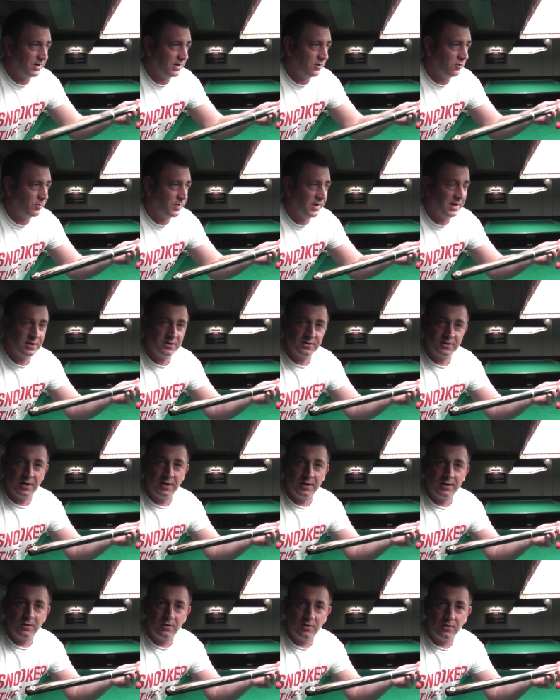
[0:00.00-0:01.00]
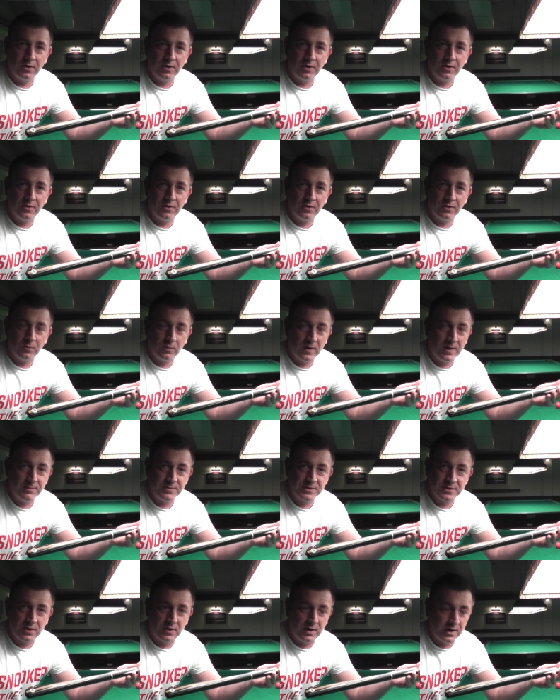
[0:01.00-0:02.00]
a little picture on a, on a
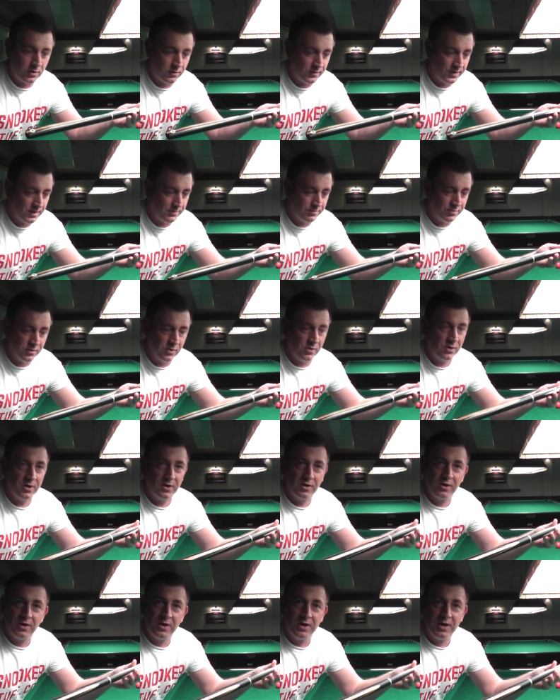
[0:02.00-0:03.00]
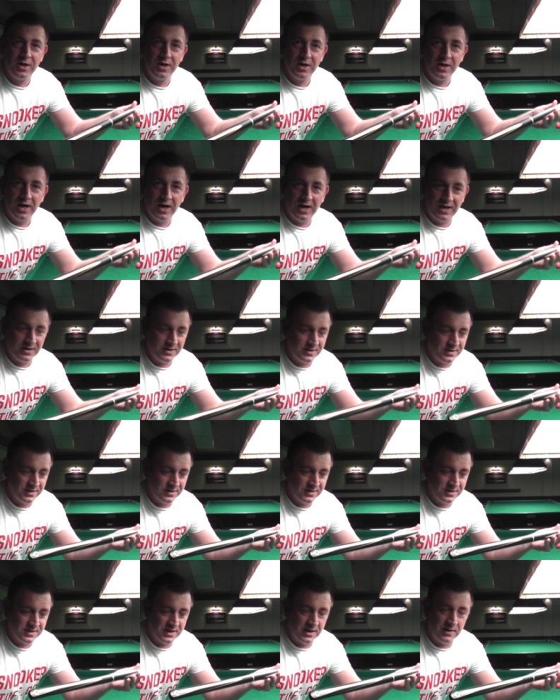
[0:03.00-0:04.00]
website or in a book and
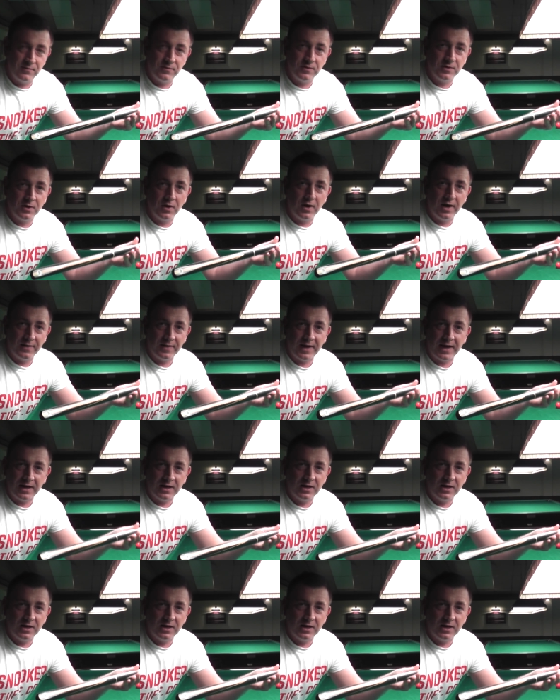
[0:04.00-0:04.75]
see if you like that